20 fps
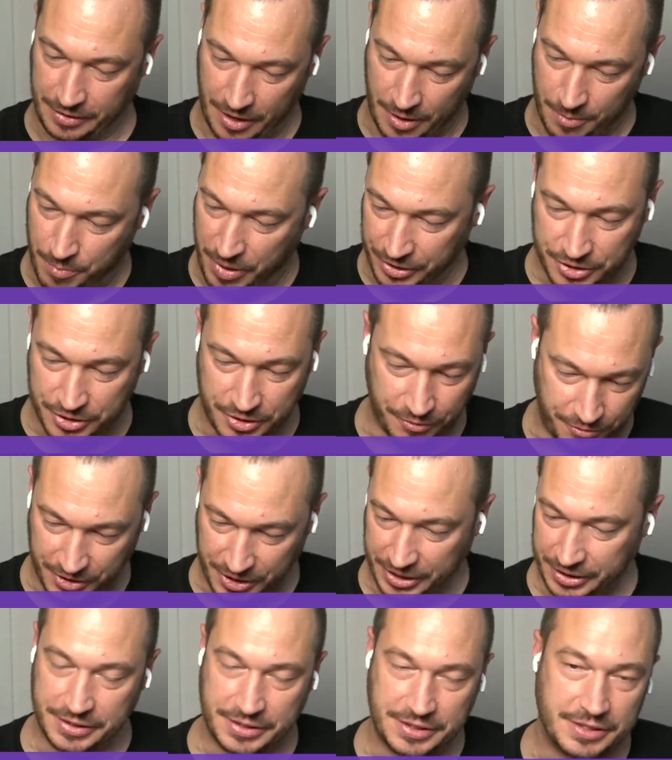a bunch of
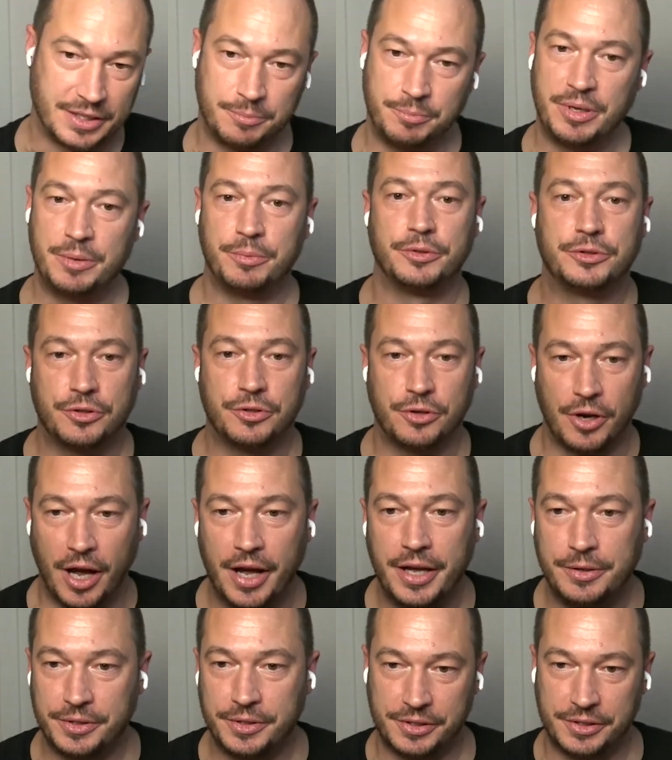things that people
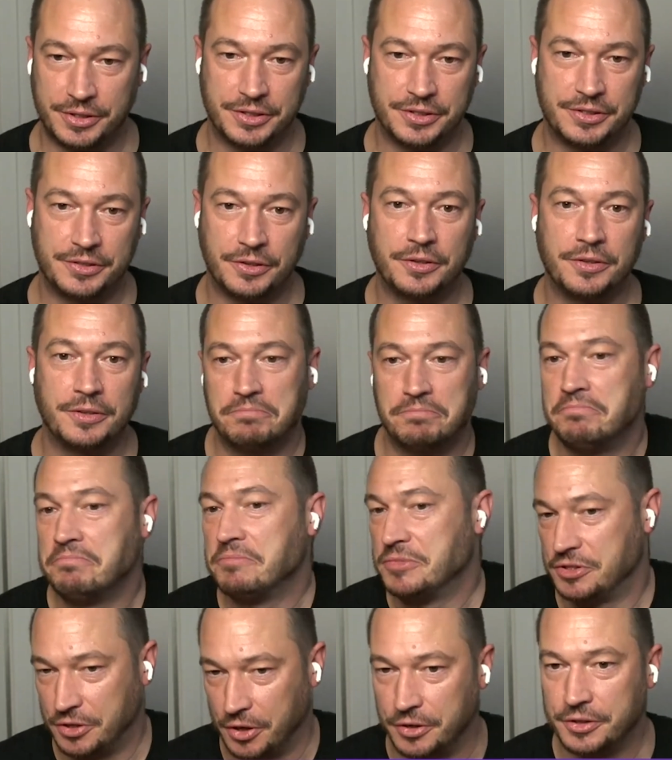tried with this
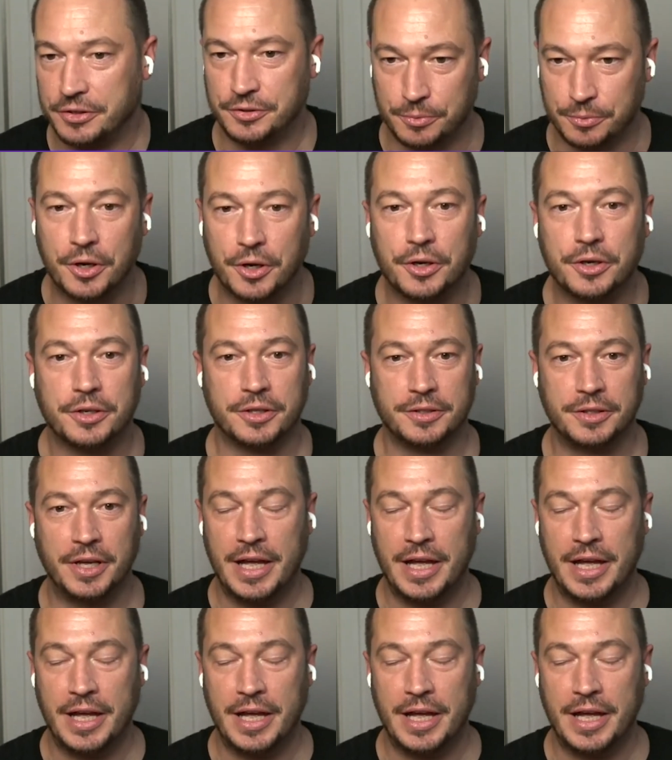started to work.